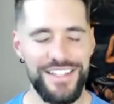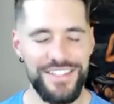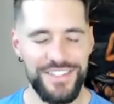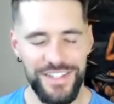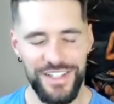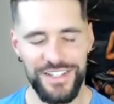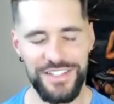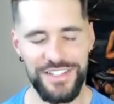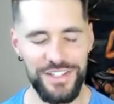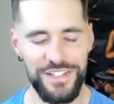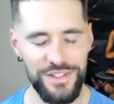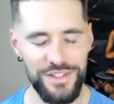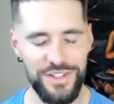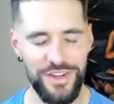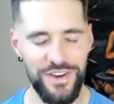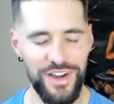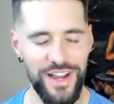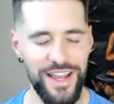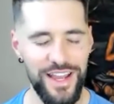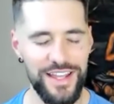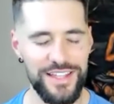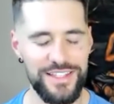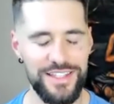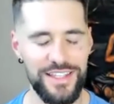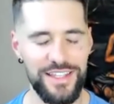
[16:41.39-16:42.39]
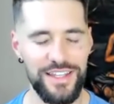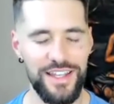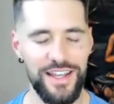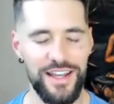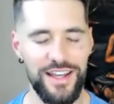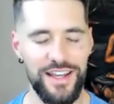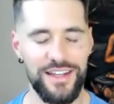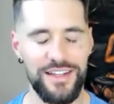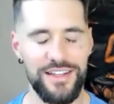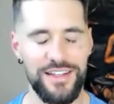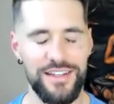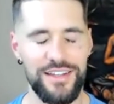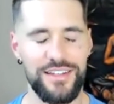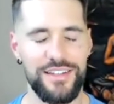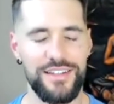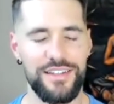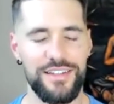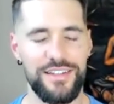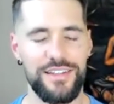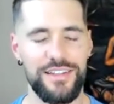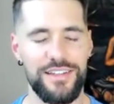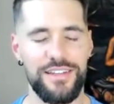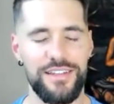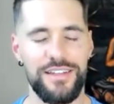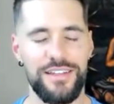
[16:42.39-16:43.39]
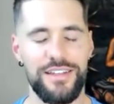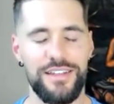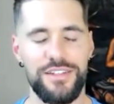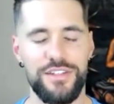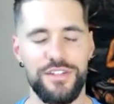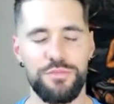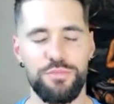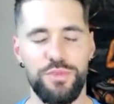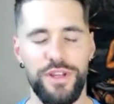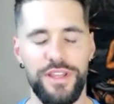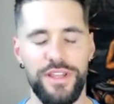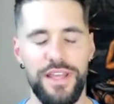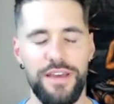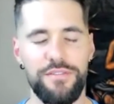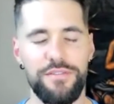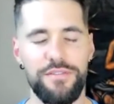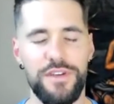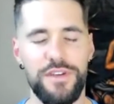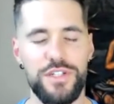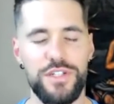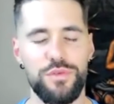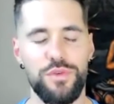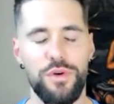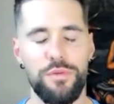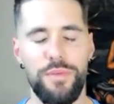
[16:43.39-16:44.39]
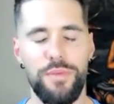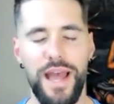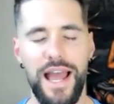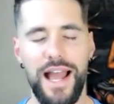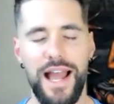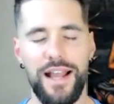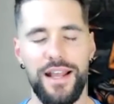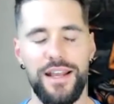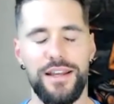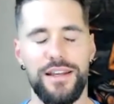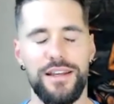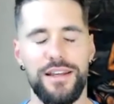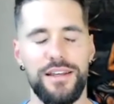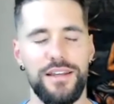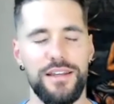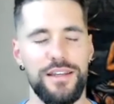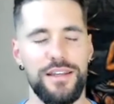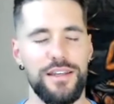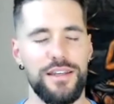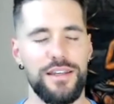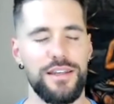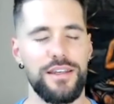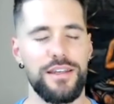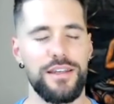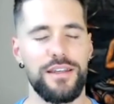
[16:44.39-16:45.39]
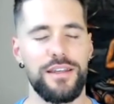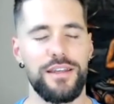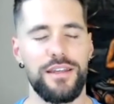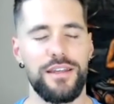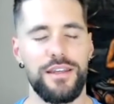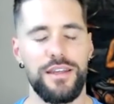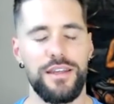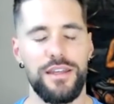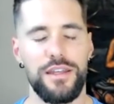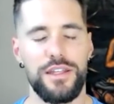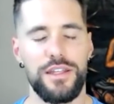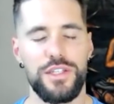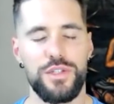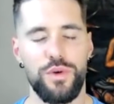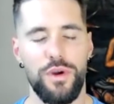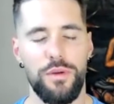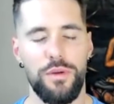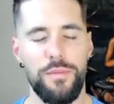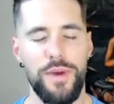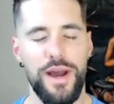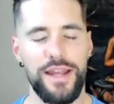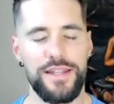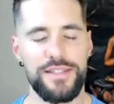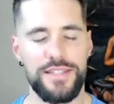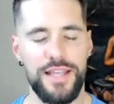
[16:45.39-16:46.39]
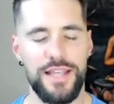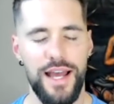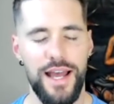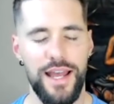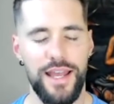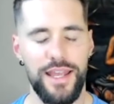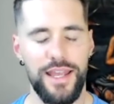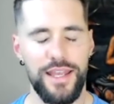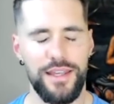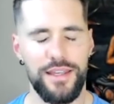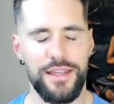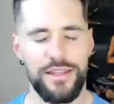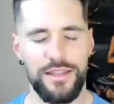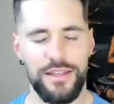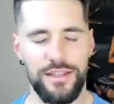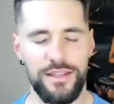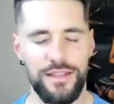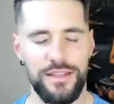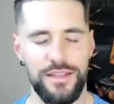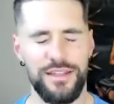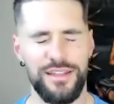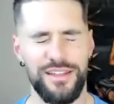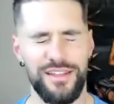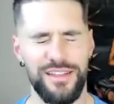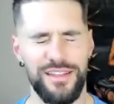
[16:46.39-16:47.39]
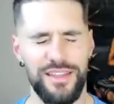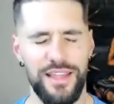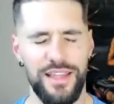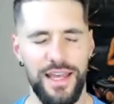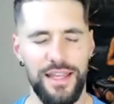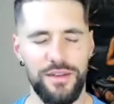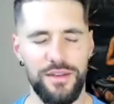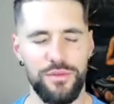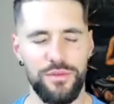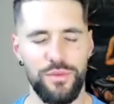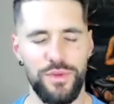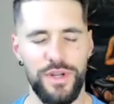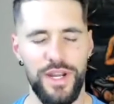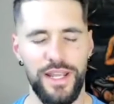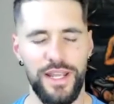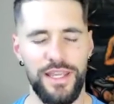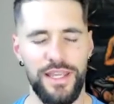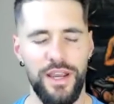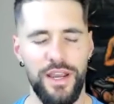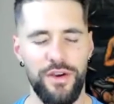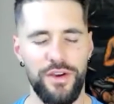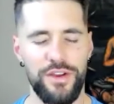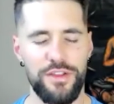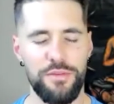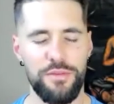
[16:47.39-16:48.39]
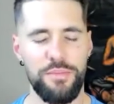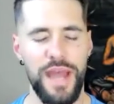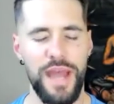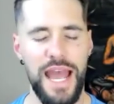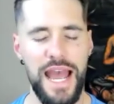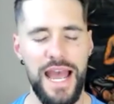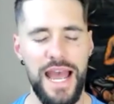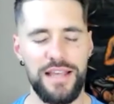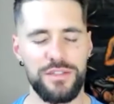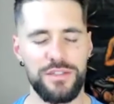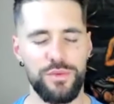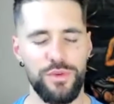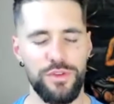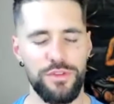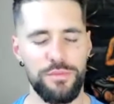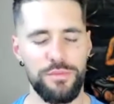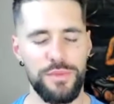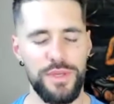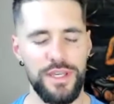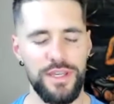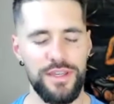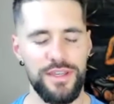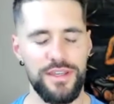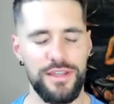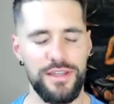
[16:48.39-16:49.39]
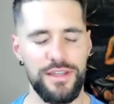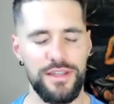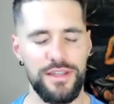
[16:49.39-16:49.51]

So let's close our eyes and uh, just bring that visual back into our mind's eye that when I carry the past with me,